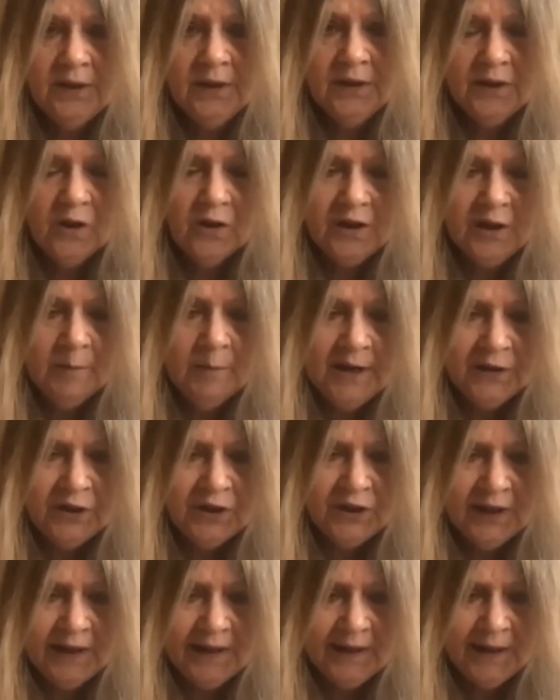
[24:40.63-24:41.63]
the
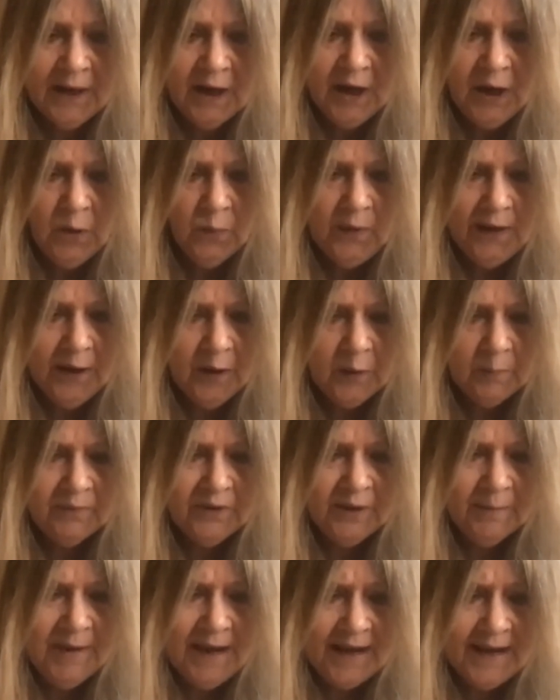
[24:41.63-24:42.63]
documentary we hope
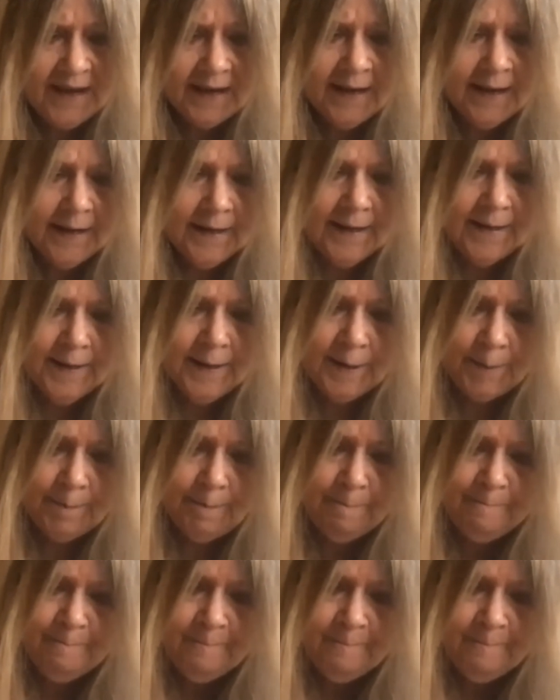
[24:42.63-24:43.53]
to make um,